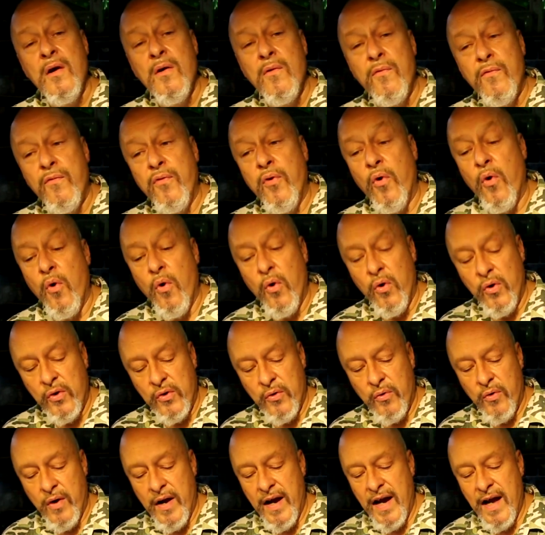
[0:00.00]
4
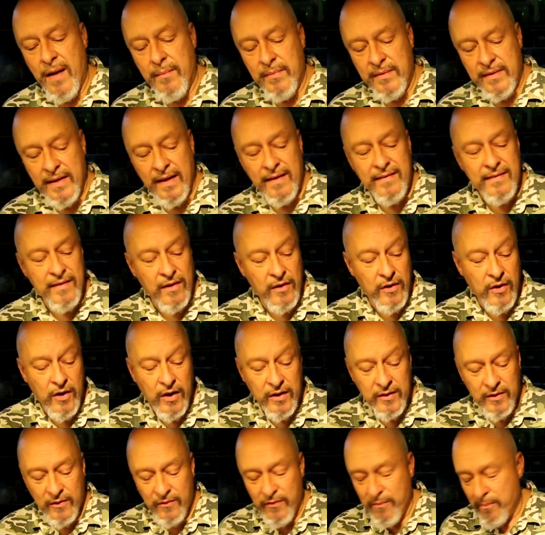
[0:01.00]
grams that's a
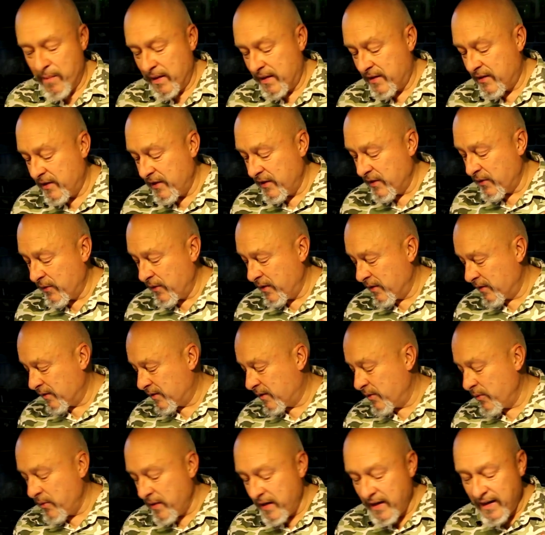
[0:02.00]
lot of material
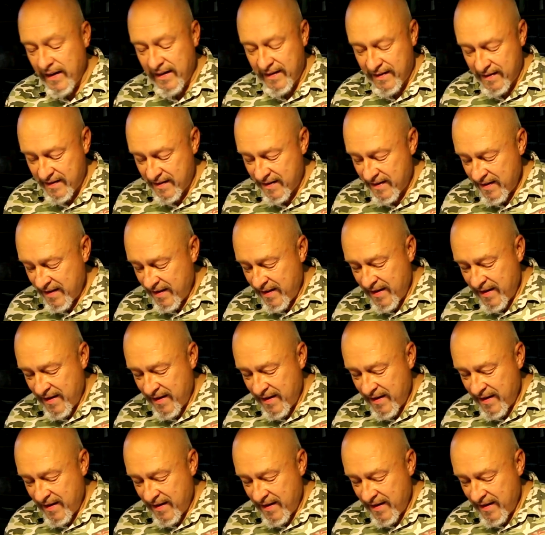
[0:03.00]
to eat